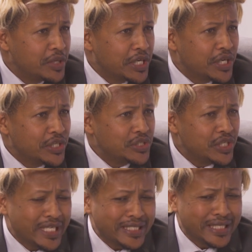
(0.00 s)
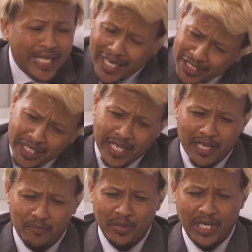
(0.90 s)
because his last
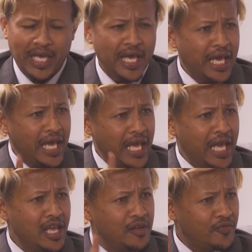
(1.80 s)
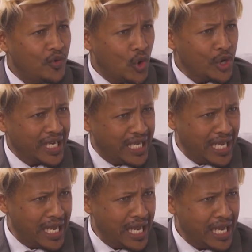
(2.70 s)
name,
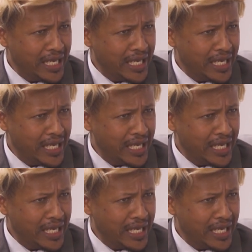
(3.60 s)
Afwerki,